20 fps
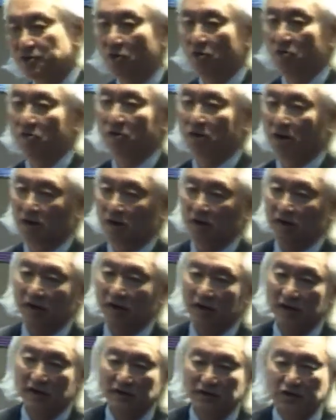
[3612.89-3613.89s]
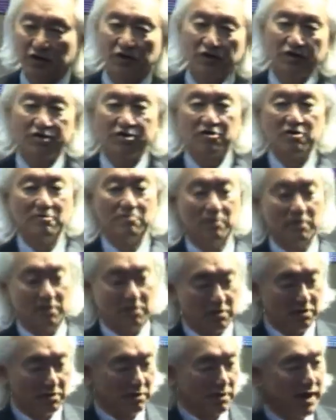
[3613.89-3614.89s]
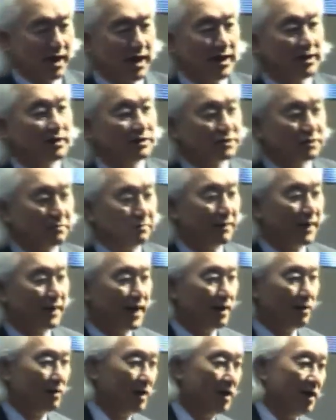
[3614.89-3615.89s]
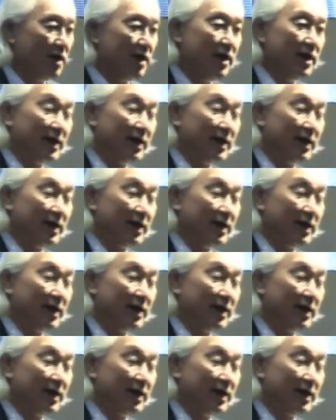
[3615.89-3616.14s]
solar, geothermal, hydrogen power.